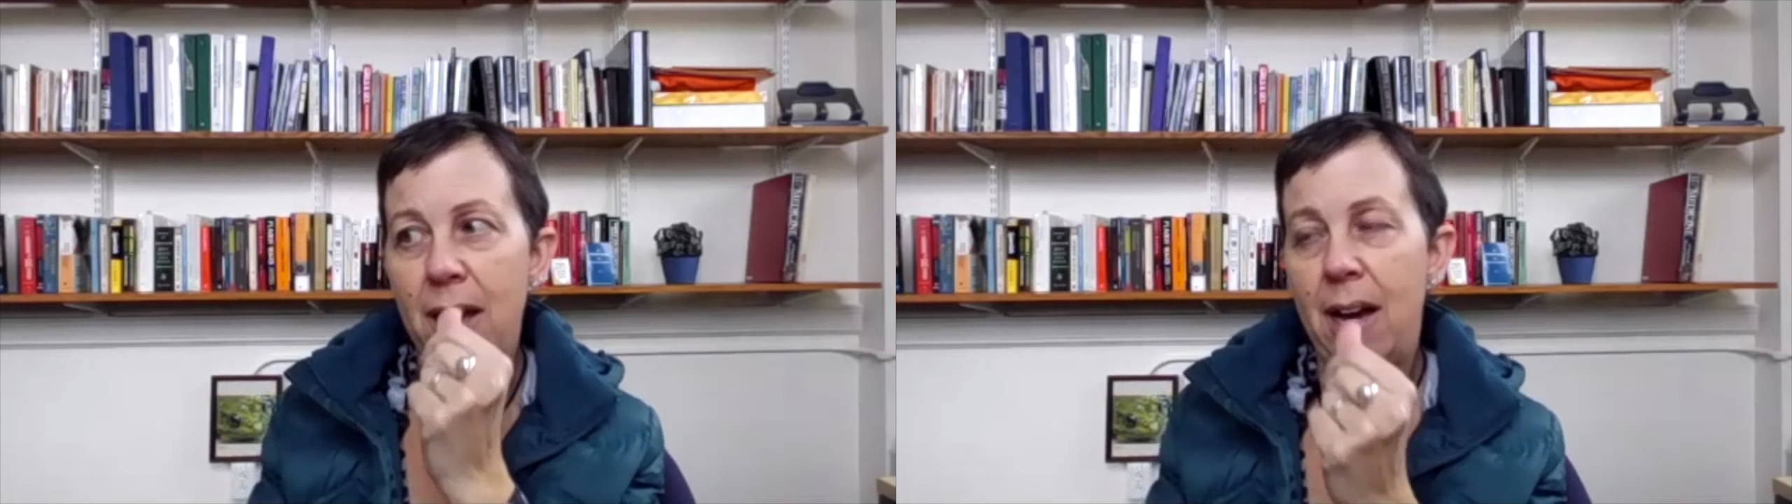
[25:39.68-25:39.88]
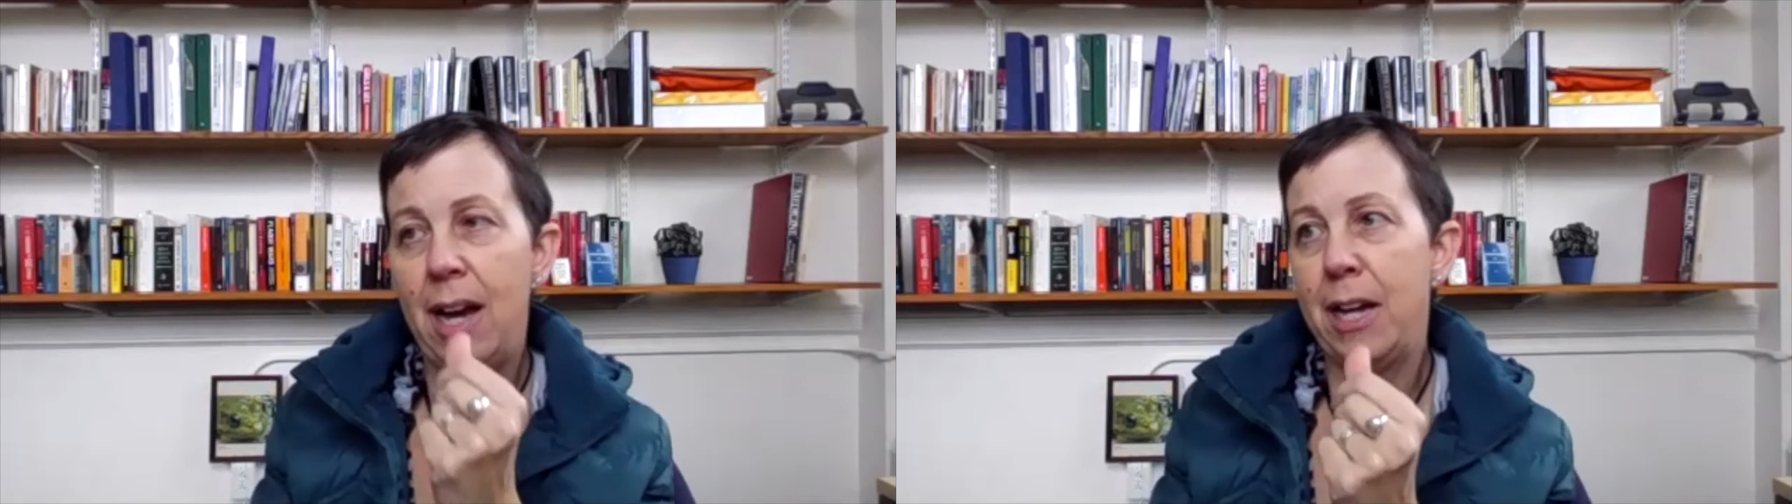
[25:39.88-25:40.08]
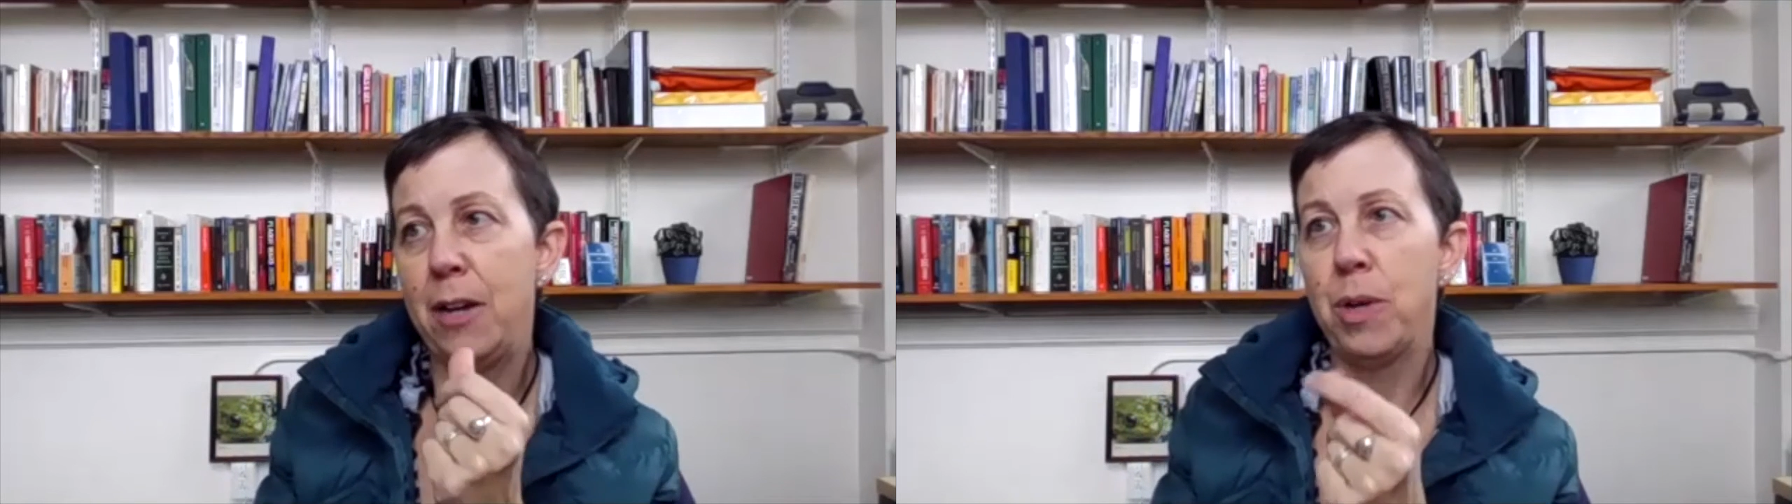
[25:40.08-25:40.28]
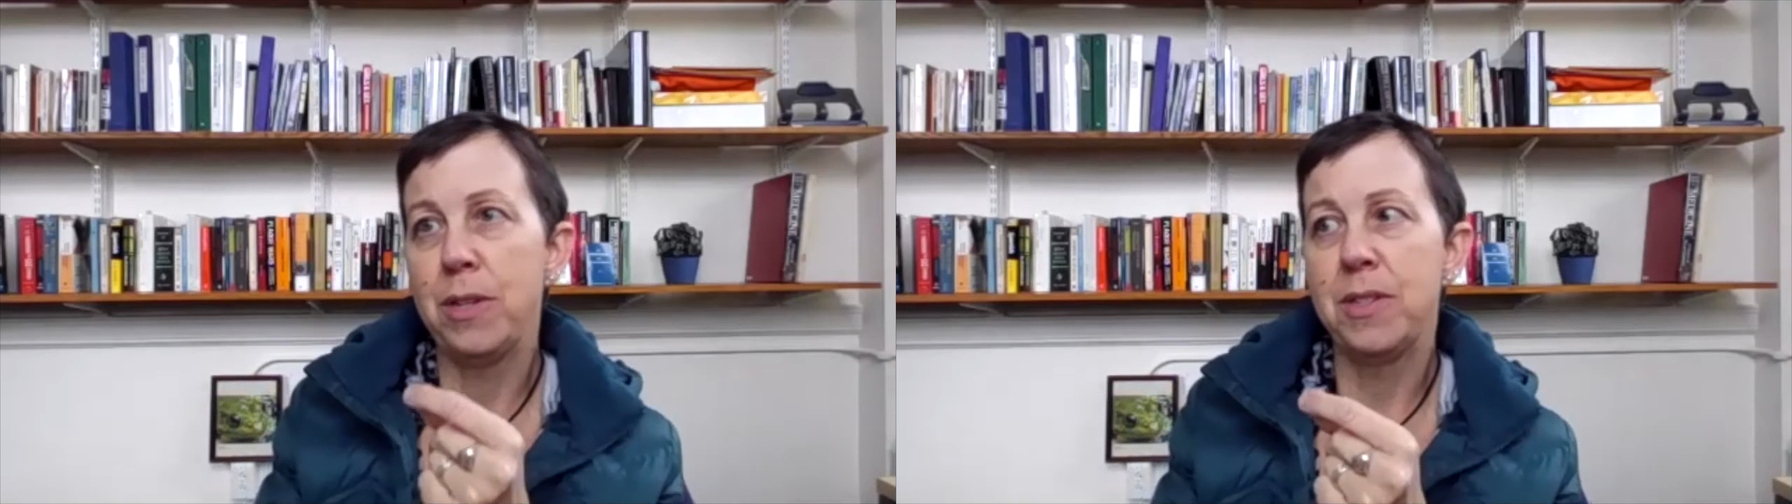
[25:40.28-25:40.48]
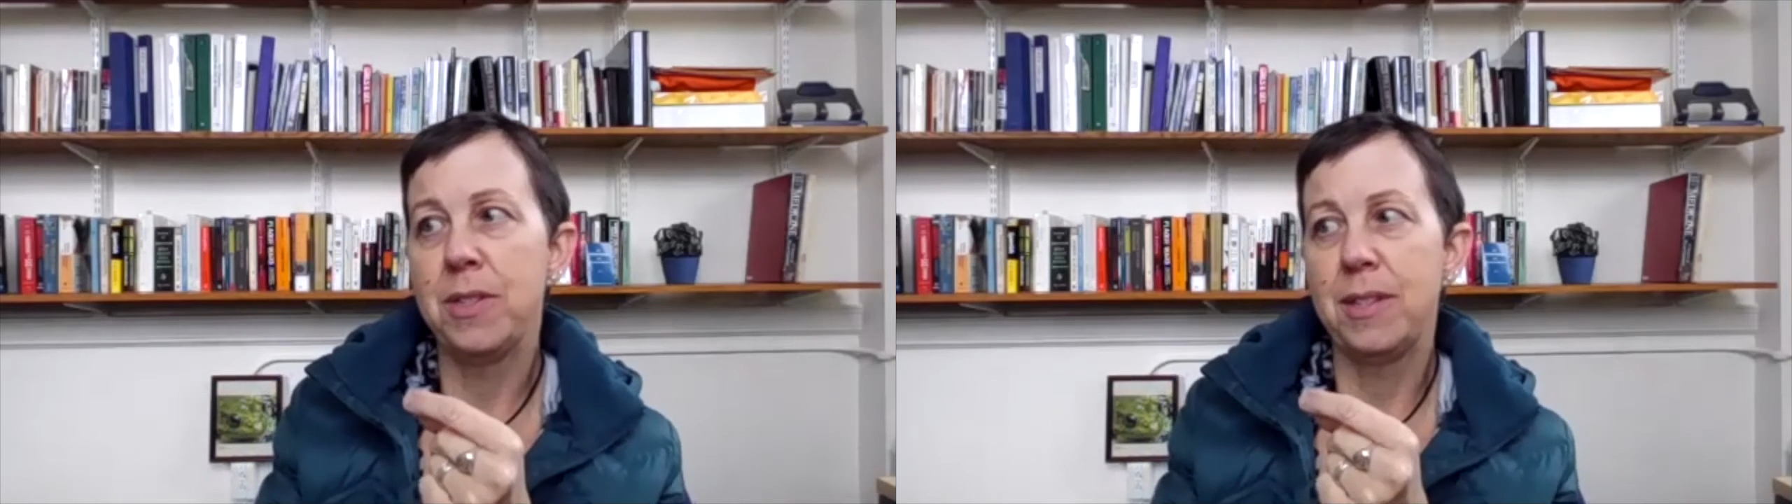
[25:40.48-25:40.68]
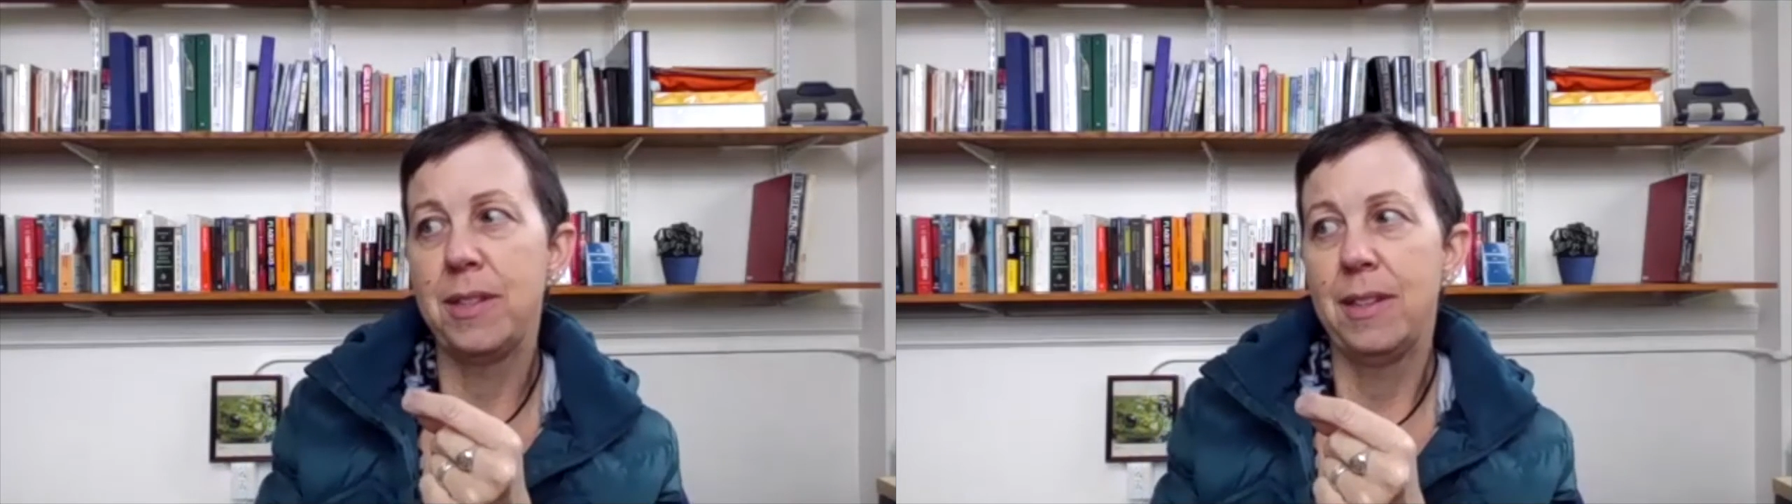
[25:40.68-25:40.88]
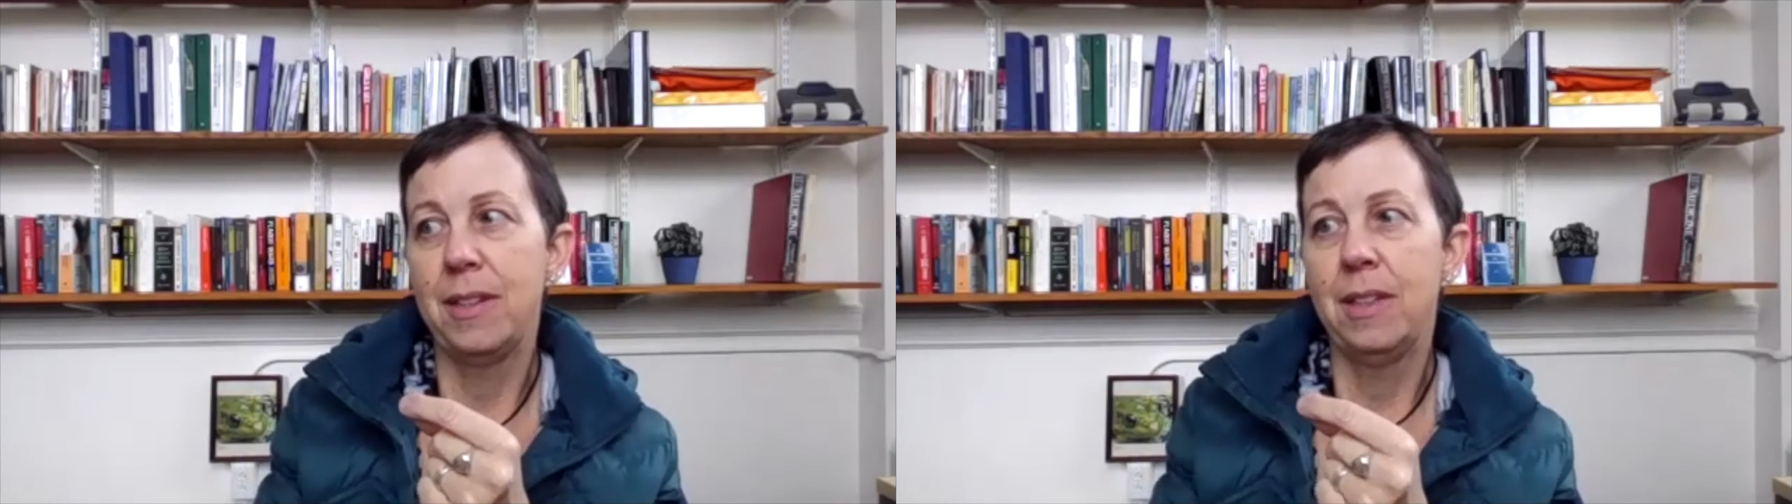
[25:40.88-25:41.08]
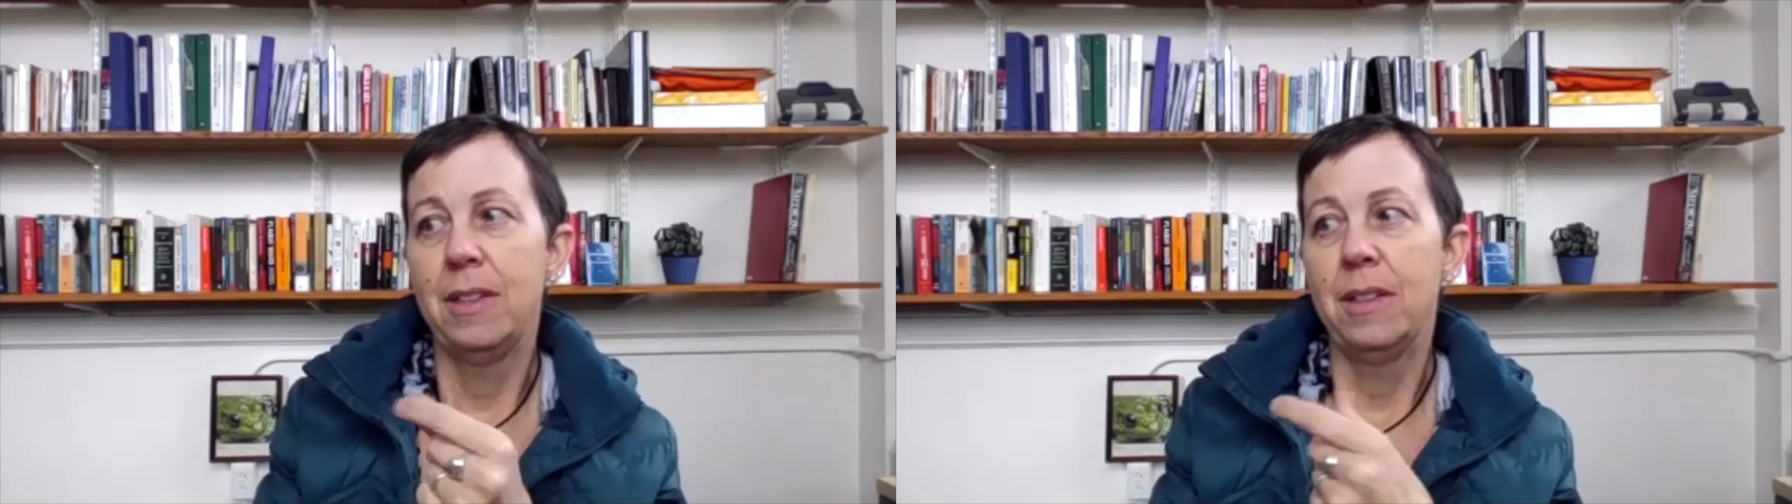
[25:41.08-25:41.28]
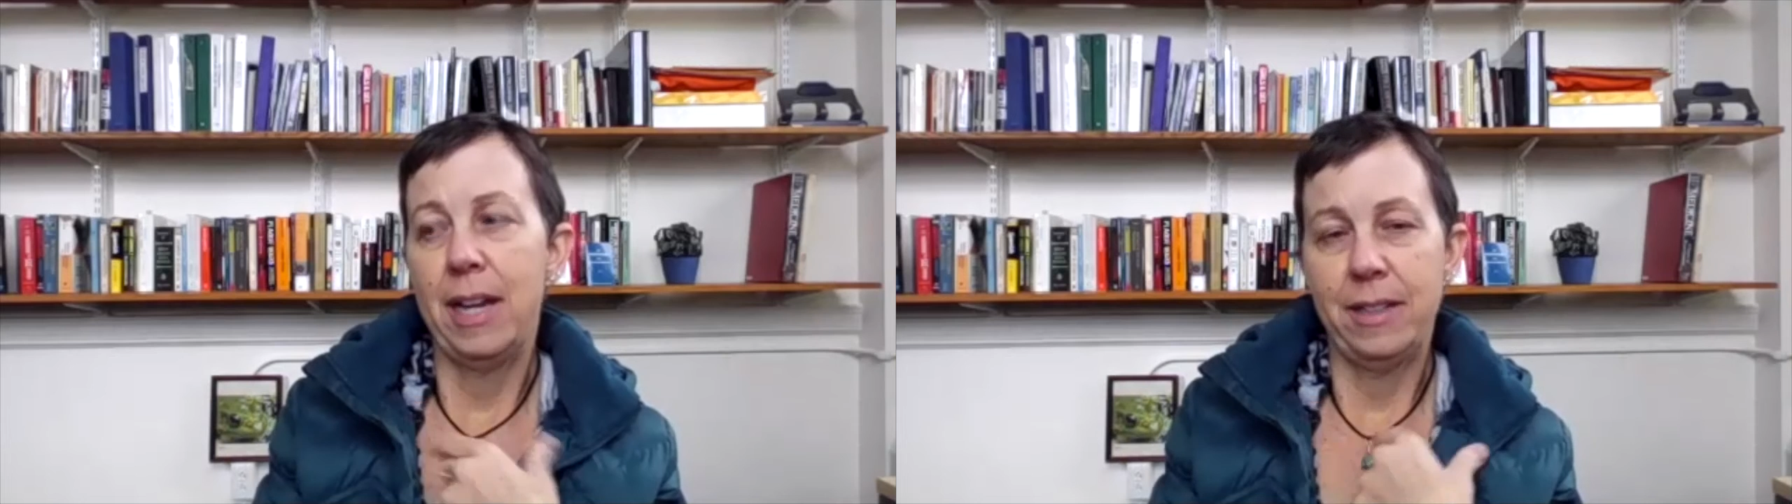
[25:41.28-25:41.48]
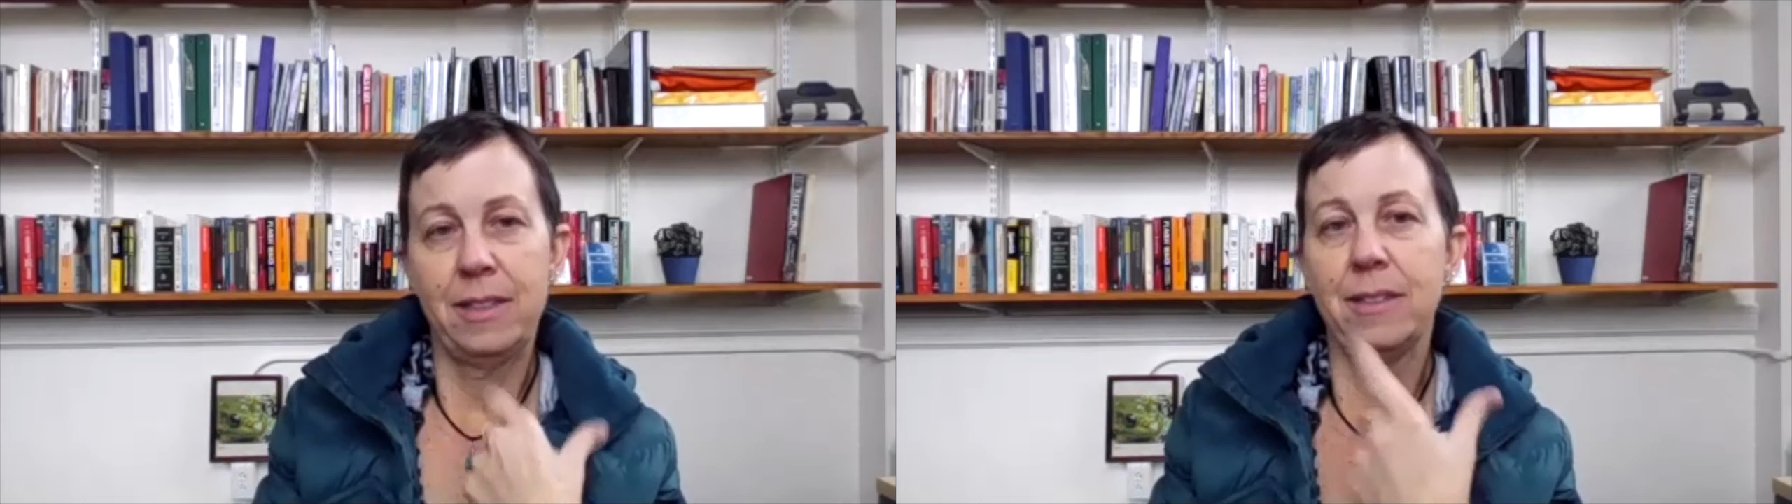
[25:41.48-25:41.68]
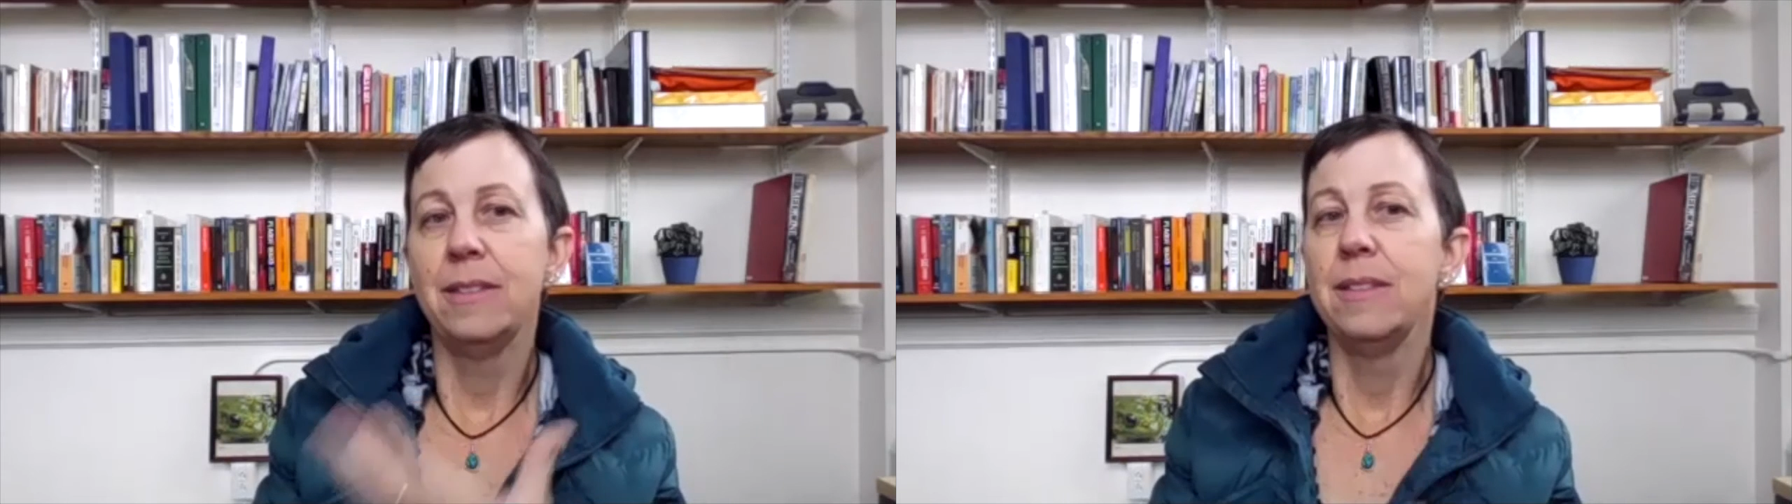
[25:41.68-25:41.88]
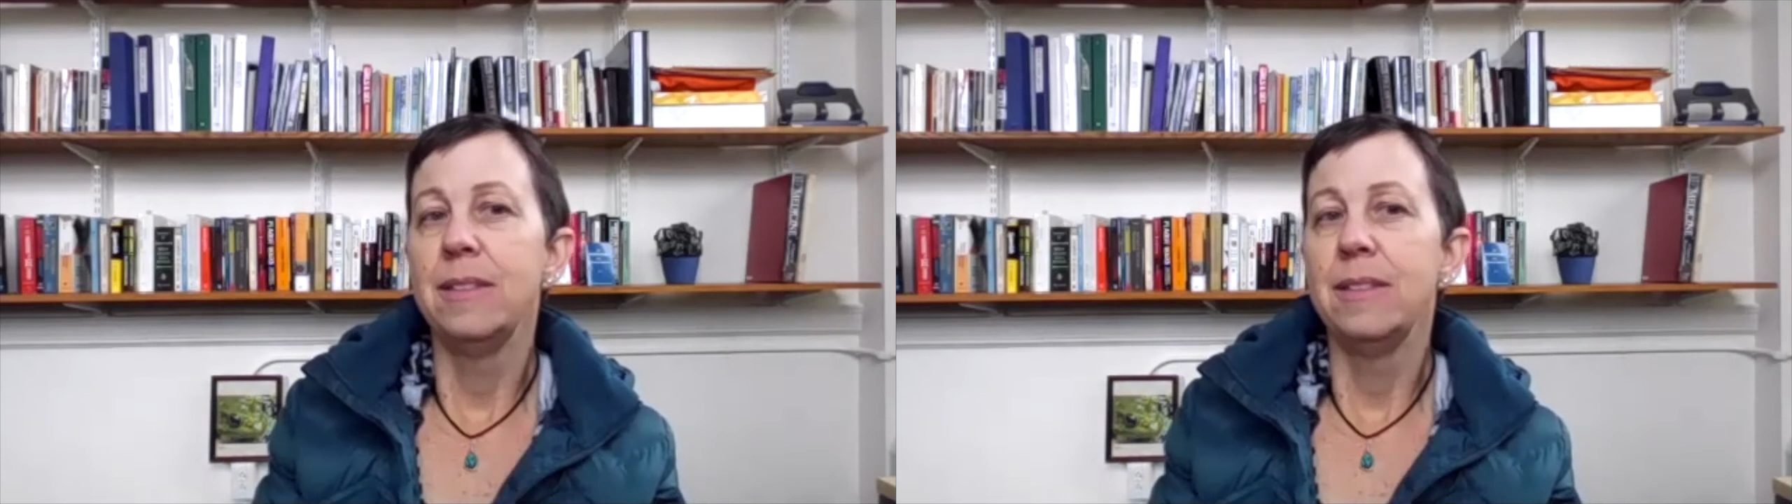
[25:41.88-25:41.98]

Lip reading: I was like